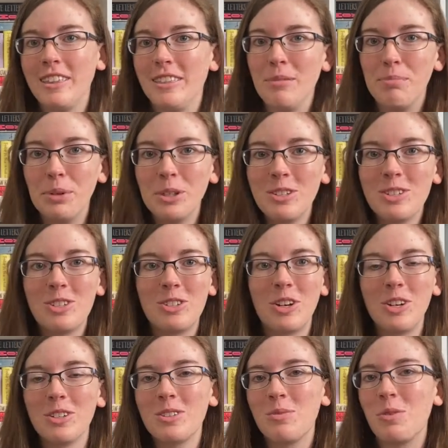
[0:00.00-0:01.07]
The book
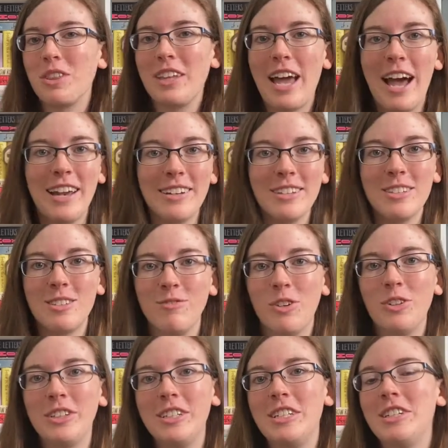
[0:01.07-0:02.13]
starts with Katniss
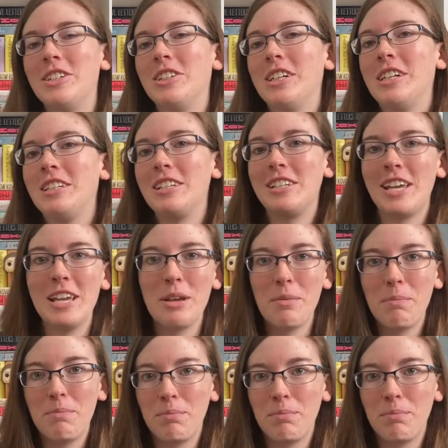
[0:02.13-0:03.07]
volunteering to take